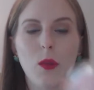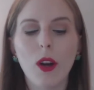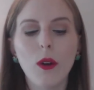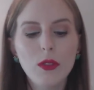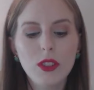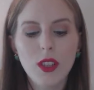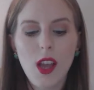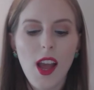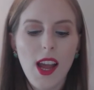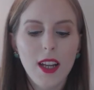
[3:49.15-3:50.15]
Rose.
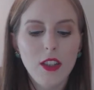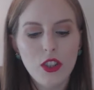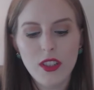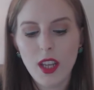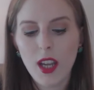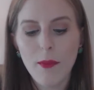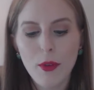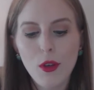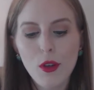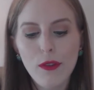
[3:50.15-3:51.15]
It's just a
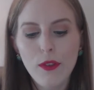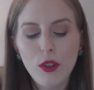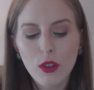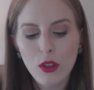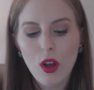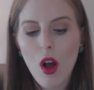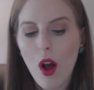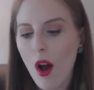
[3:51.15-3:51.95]
beautiful,